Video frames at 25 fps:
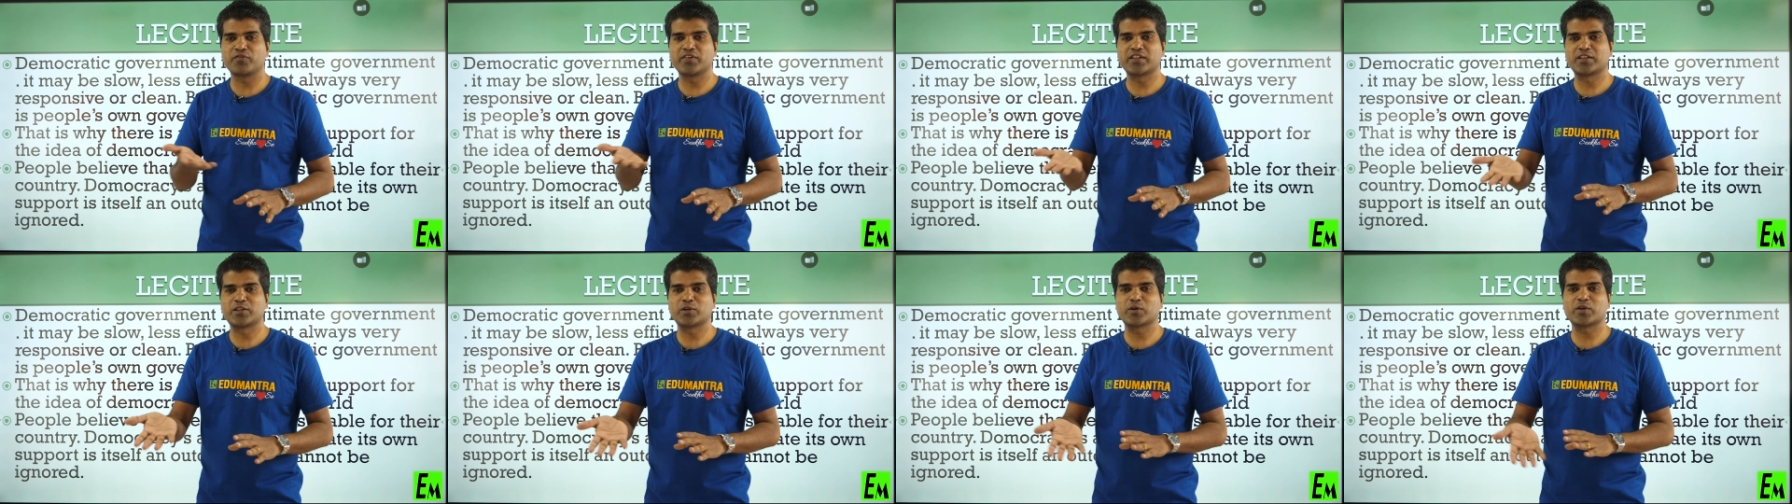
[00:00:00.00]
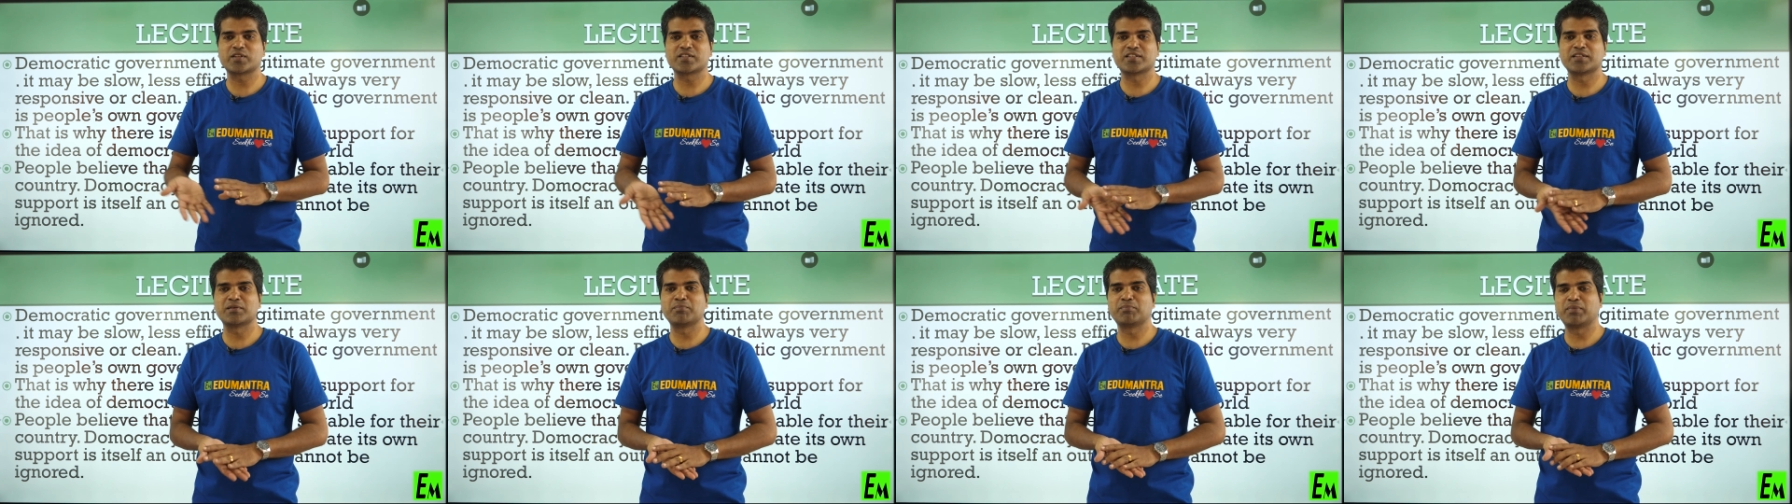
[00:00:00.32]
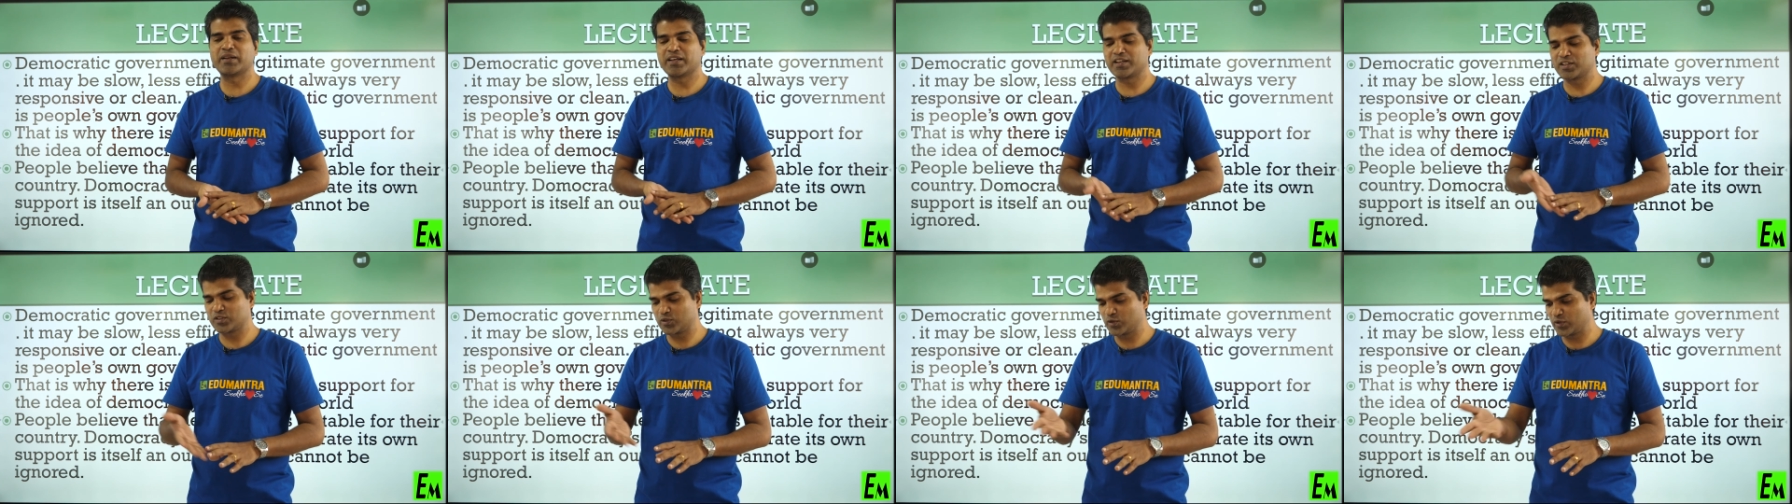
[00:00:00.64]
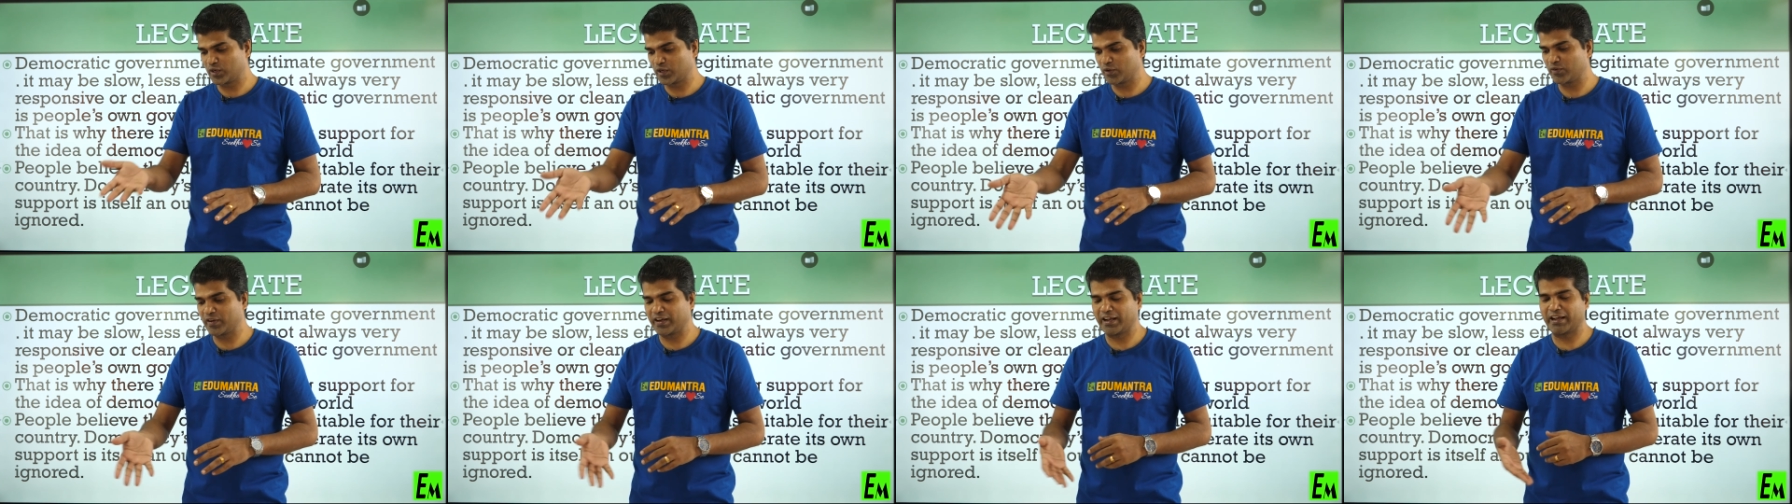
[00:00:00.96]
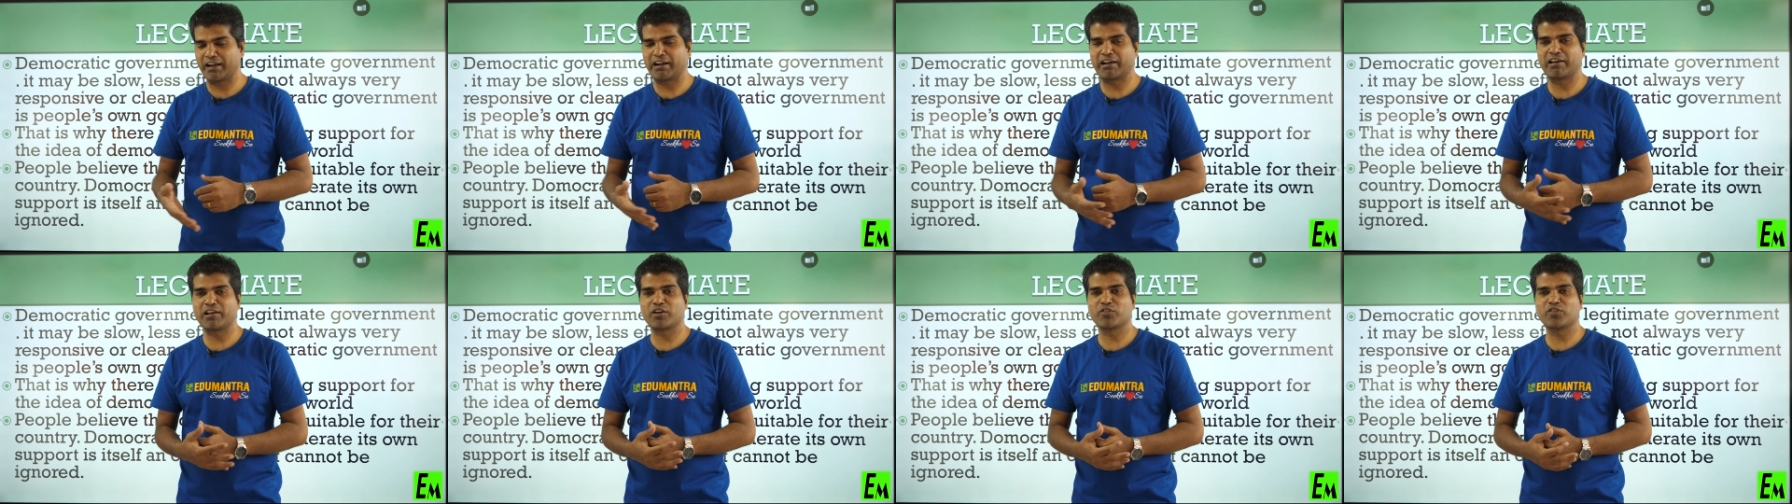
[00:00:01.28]
with your siblings or your
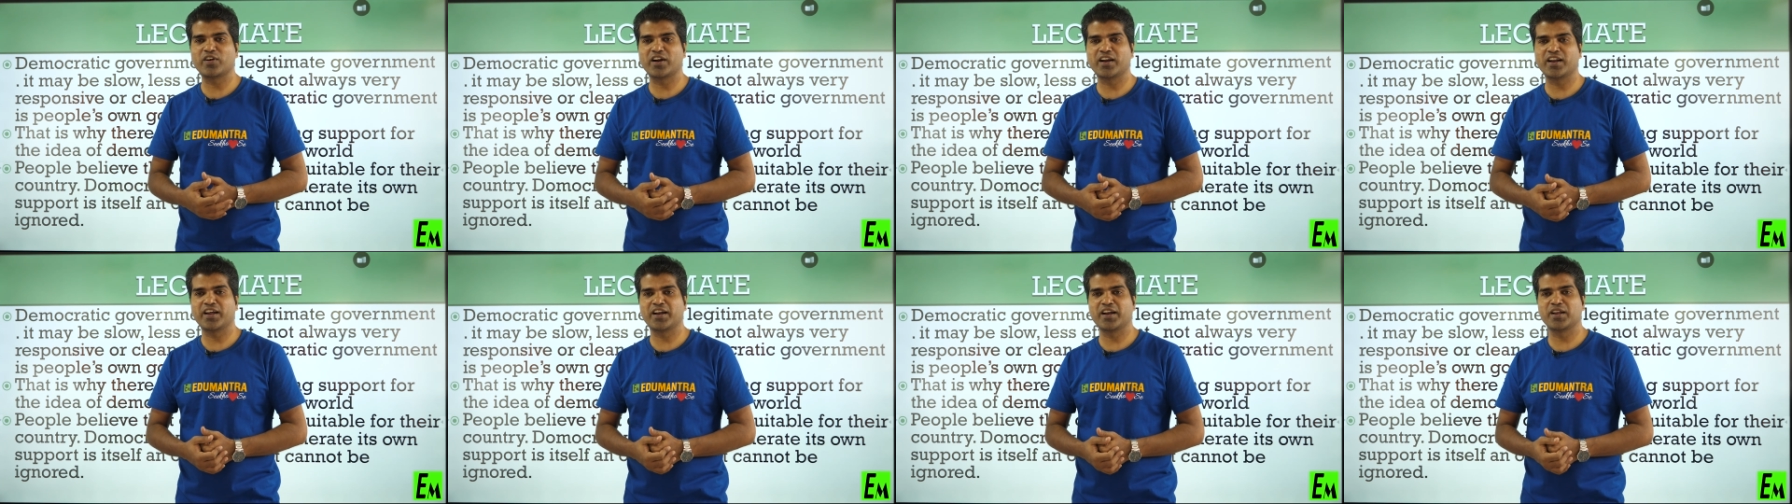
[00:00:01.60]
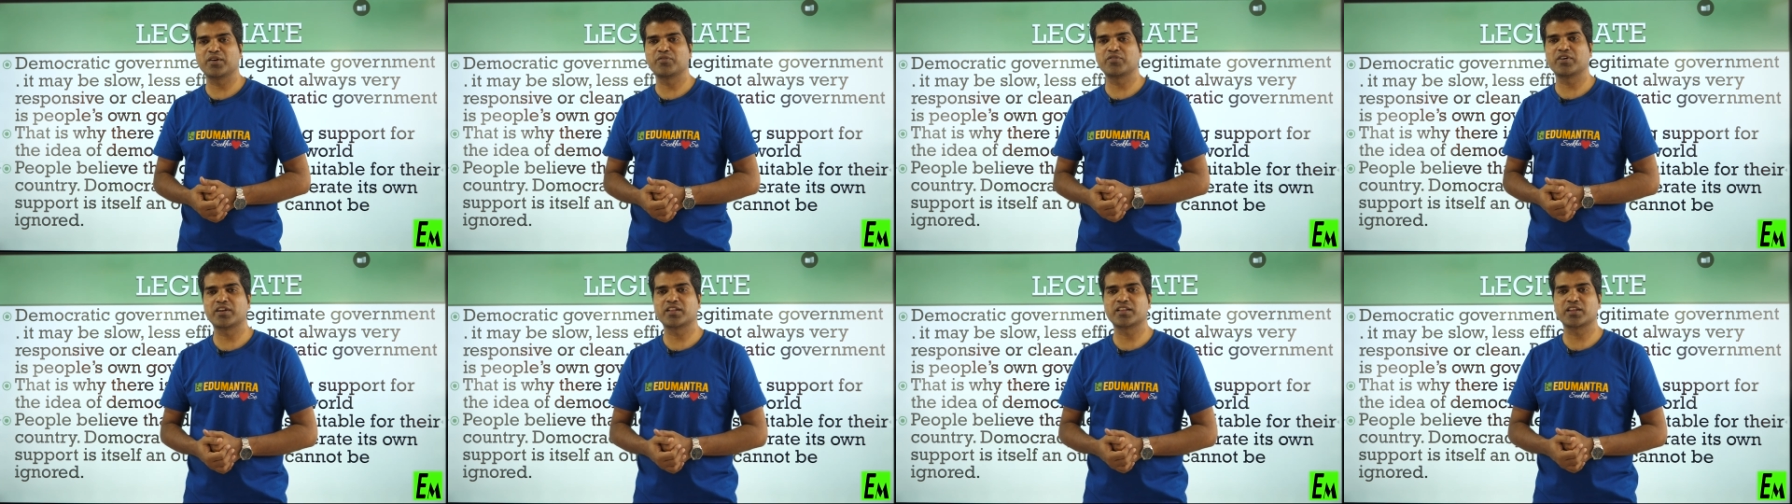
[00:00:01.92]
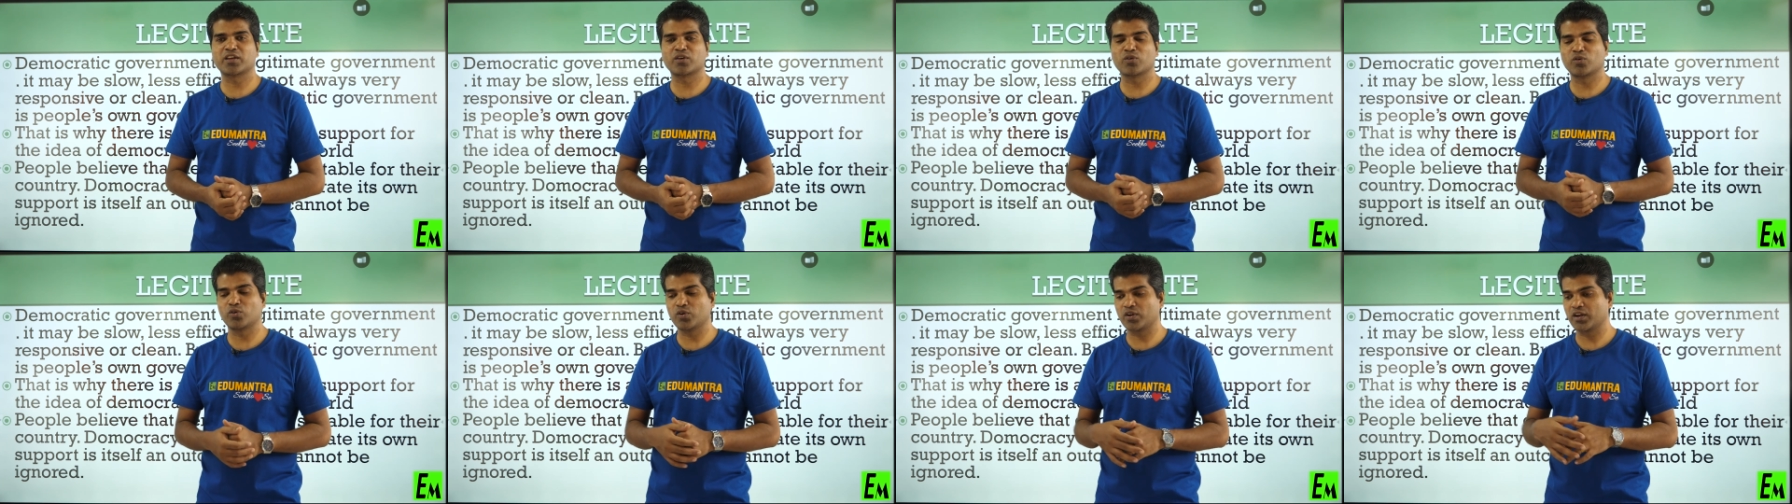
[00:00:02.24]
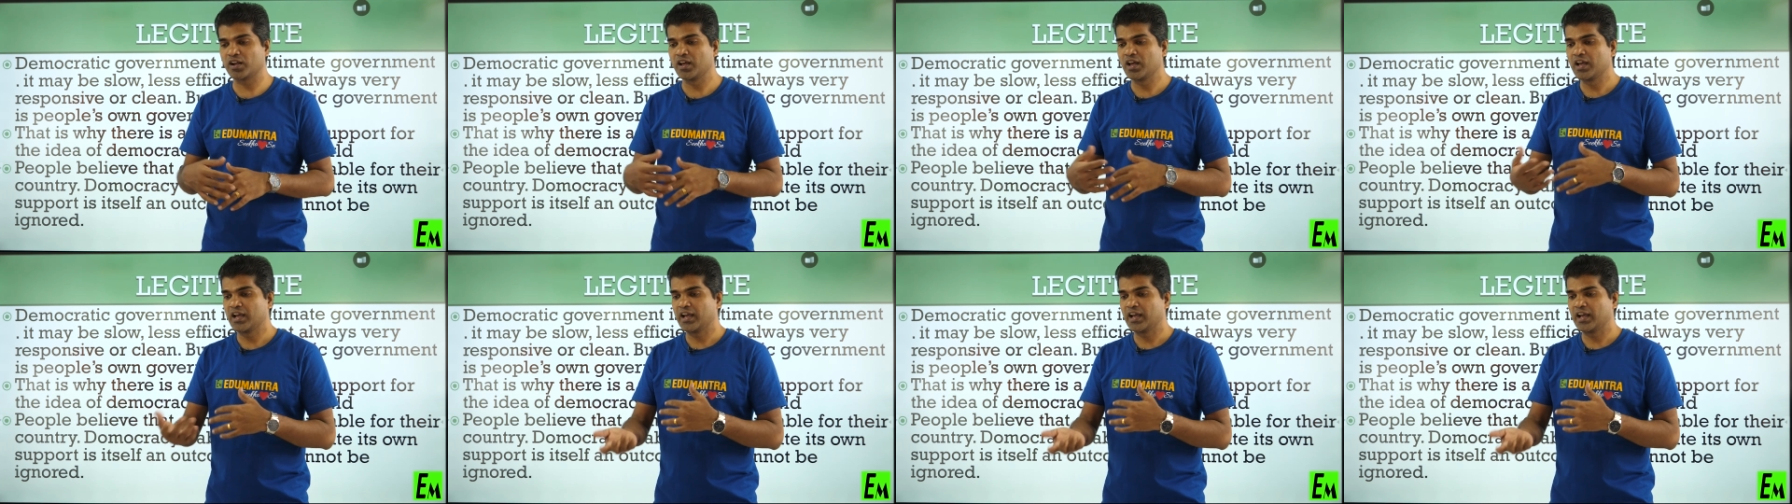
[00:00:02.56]
younger one and everything, or